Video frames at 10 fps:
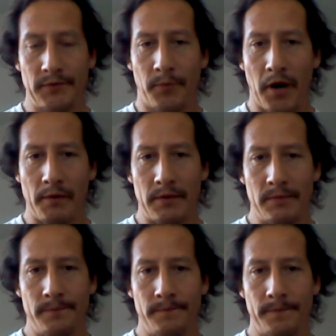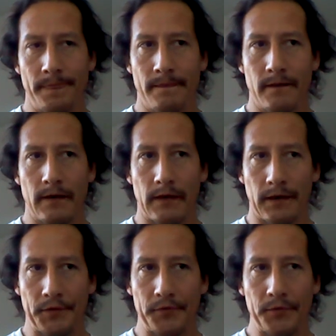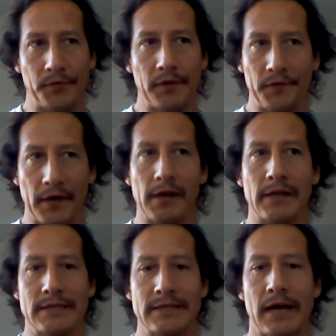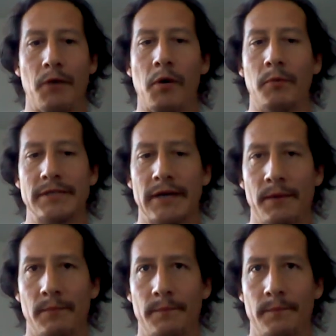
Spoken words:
problem is to see cyclical time one more time.